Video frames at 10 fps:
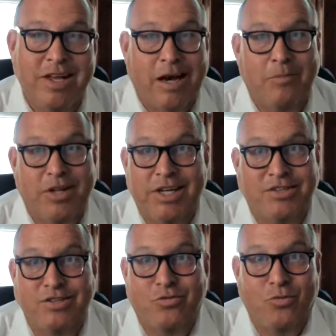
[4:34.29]
I'm a
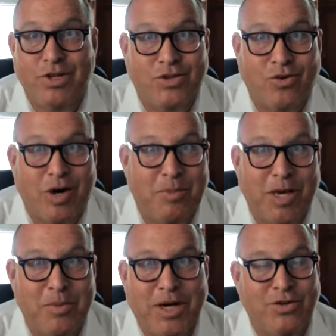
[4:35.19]
licensed realtor. I pay
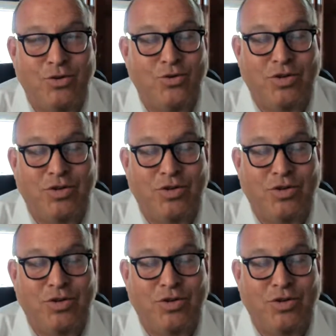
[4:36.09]
my dues.